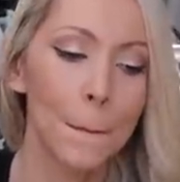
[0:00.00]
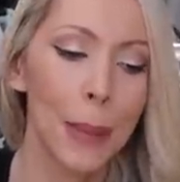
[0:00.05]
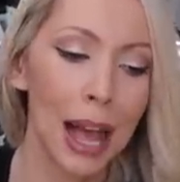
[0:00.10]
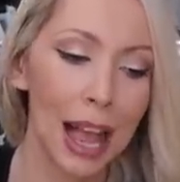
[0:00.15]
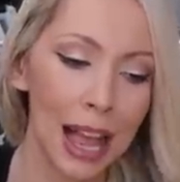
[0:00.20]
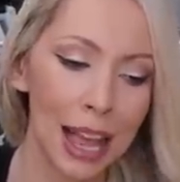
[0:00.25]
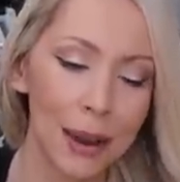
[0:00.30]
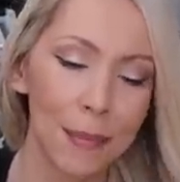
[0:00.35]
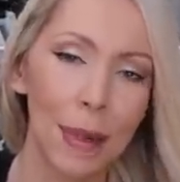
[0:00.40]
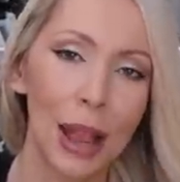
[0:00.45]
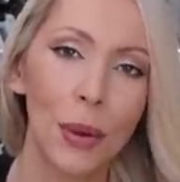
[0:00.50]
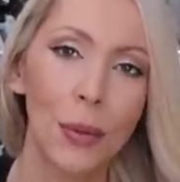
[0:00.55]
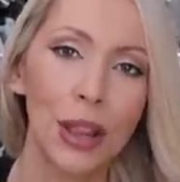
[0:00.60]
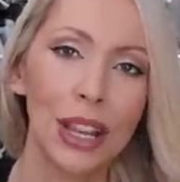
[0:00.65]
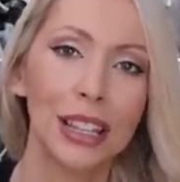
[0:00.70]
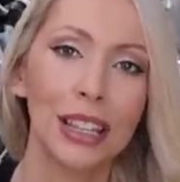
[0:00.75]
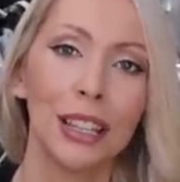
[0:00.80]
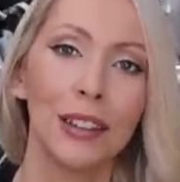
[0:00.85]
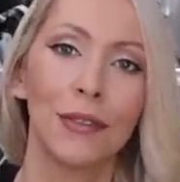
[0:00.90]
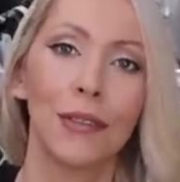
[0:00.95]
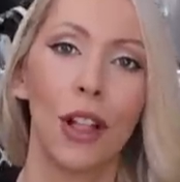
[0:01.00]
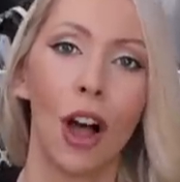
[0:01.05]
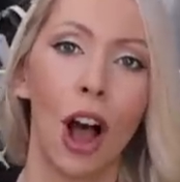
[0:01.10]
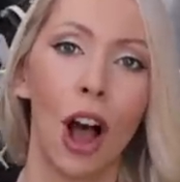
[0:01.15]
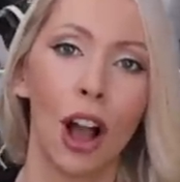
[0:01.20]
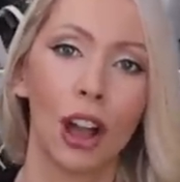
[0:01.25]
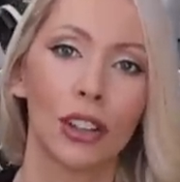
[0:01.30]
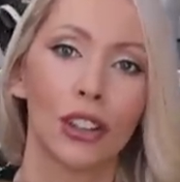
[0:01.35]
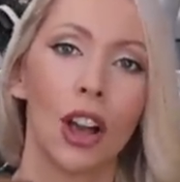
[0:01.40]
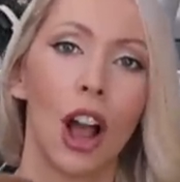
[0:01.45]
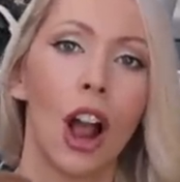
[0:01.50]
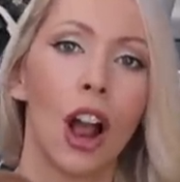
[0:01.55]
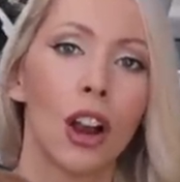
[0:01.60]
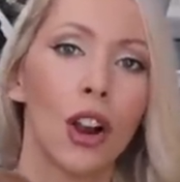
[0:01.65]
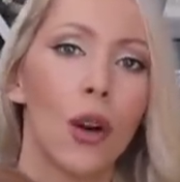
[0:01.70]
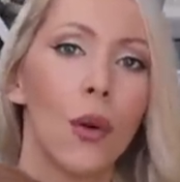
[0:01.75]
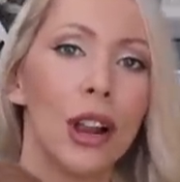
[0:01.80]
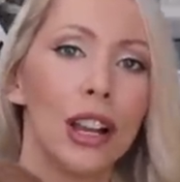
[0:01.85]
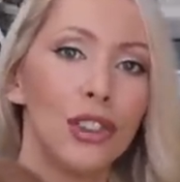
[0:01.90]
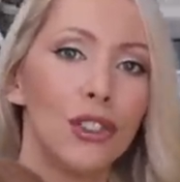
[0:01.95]
But my weekly vlogs
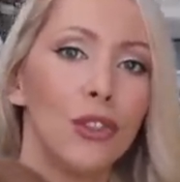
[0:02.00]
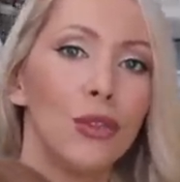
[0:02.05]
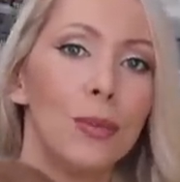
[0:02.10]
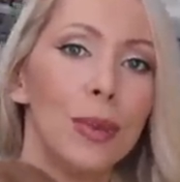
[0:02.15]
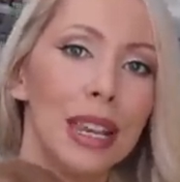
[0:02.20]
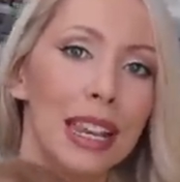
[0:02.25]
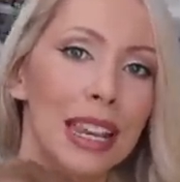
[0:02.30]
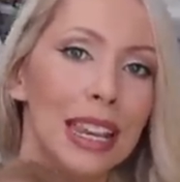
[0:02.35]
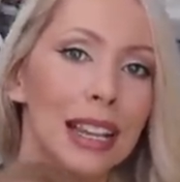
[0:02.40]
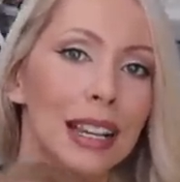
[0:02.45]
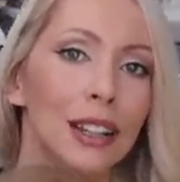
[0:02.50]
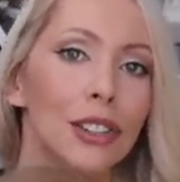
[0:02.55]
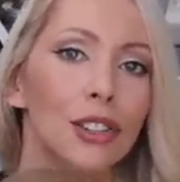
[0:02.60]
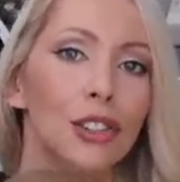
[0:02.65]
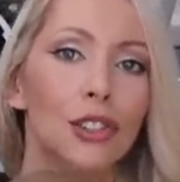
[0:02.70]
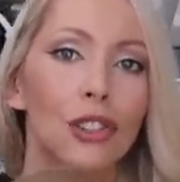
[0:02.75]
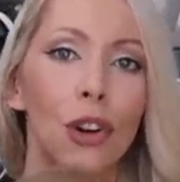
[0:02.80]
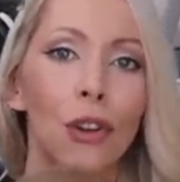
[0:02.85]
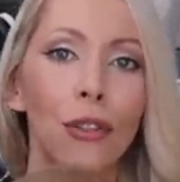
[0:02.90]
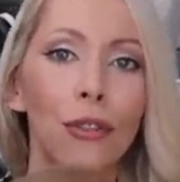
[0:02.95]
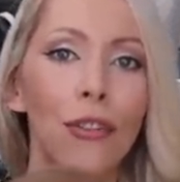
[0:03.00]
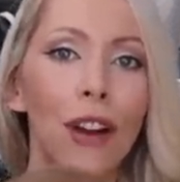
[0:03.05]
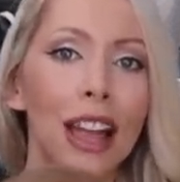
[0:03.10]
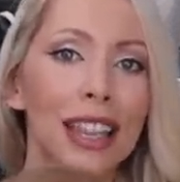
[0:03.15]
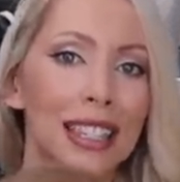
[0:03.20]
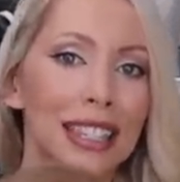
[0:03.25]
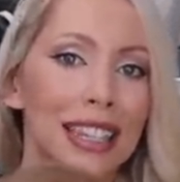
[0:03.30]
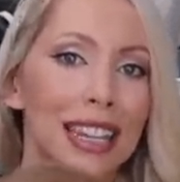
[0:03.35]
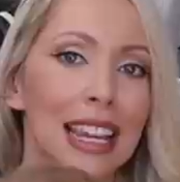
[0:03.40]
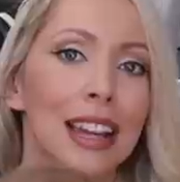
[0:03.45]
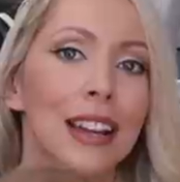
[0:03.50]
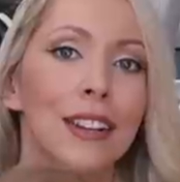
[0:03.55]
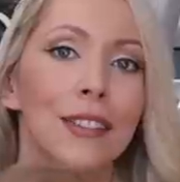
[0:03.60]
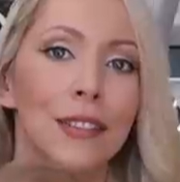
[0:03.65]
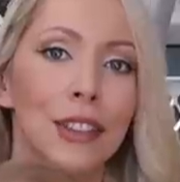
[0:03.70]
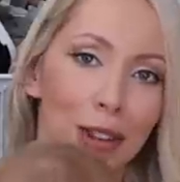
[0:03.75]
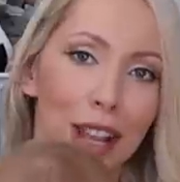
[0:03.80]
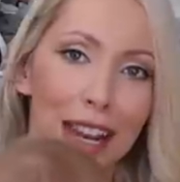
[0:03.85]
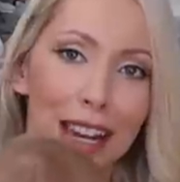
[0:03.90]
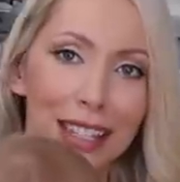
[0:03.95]
are going to be so
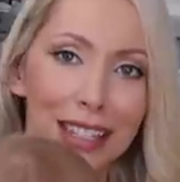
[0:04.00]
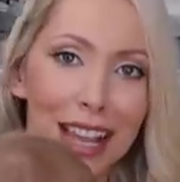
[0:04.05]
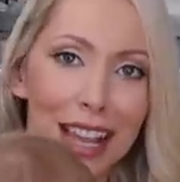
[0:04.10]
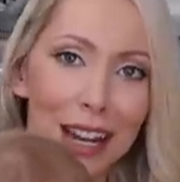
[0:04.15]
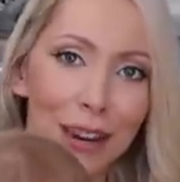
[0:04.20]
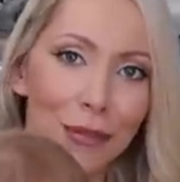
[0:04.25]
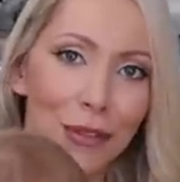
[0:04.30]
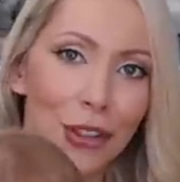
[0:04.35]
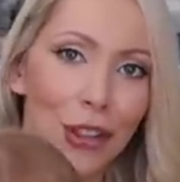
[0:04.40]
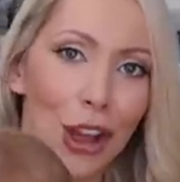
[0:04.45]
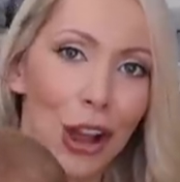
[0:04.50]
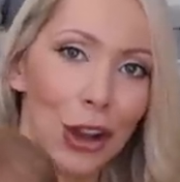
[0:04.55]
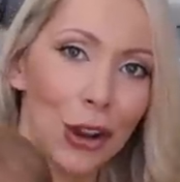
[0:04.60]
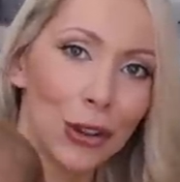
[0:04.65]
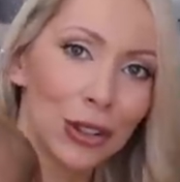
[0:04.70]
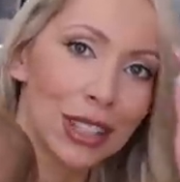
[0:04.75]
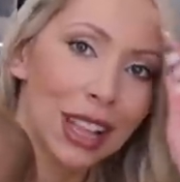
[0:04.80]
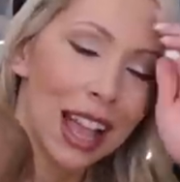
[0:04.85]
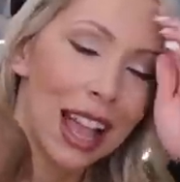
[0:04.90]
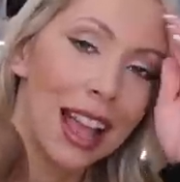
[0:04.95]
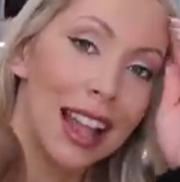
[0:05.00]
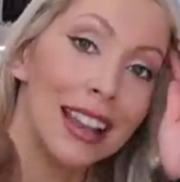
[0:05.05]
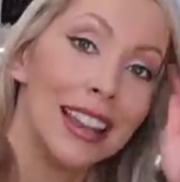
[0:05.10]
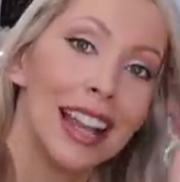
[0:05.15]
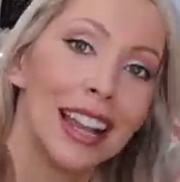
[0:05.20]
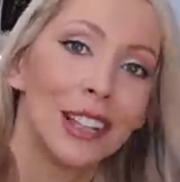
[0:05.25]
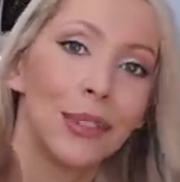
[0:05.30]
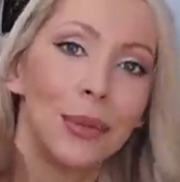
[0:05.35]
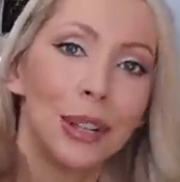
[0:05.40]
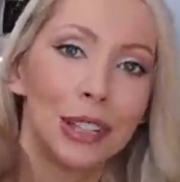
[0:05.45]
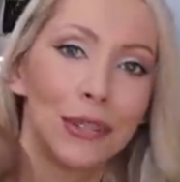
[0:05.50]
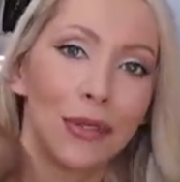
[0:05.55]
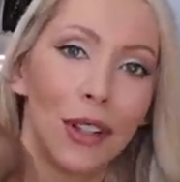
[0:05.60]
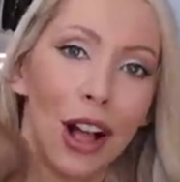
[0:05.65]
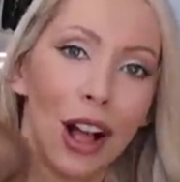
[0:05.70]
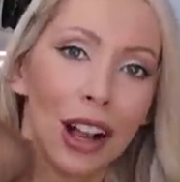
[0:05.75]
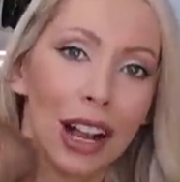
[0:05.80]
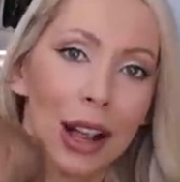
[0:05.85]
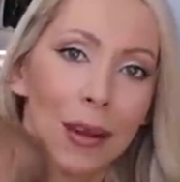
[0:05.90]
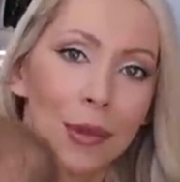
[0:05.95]
festive. Get excited for those. Next week's
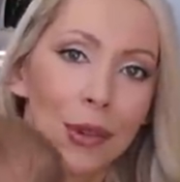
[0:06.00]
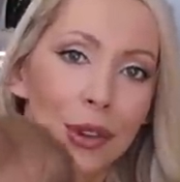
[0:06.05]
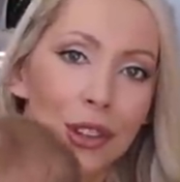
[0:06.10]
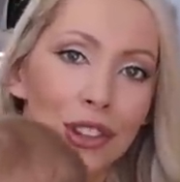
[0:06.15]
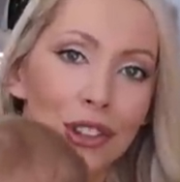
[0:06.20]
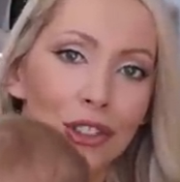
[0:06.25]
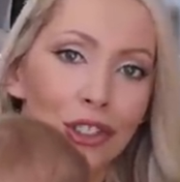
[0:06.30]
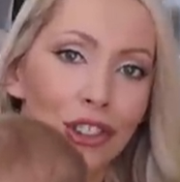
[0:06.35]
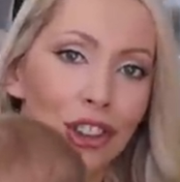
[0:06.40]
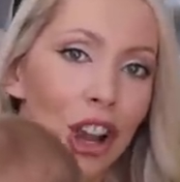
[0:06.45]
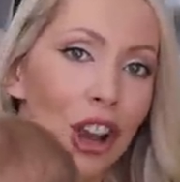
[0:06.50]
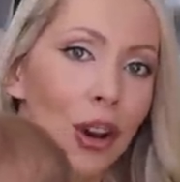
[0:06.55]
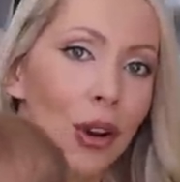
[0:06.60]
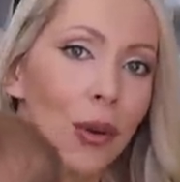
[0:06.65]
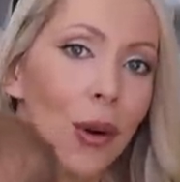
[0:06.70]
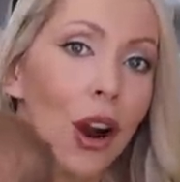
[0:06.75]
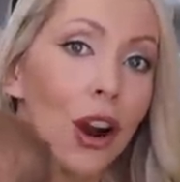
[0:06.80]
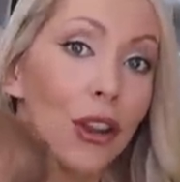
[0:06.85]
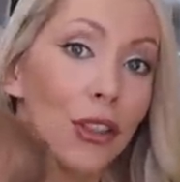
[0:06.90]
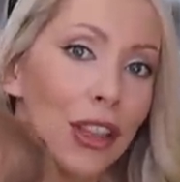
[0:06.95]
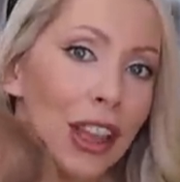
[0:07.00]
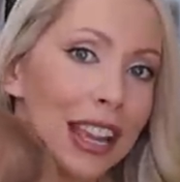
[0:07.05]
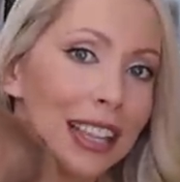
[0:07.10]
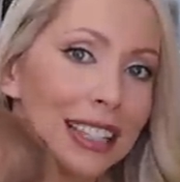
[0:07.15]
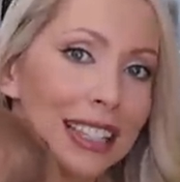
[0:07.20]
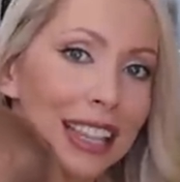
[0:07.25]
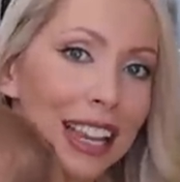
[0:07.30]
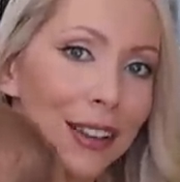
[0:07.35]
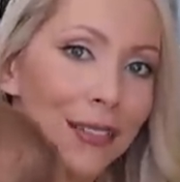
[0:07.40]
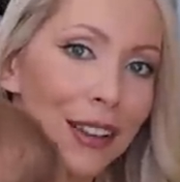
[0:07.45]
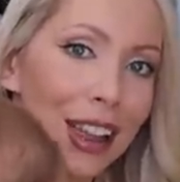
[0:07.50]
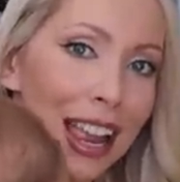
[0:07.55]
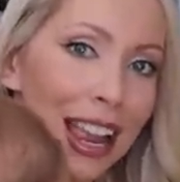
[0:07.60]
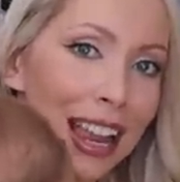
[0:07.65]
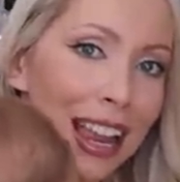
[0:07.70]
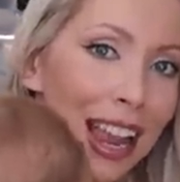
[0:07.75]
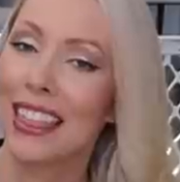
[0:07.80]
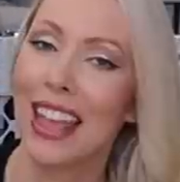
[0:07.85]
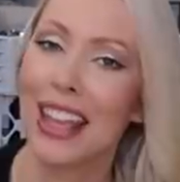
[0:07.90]
vlog, I'm going to show our Thanksgiving.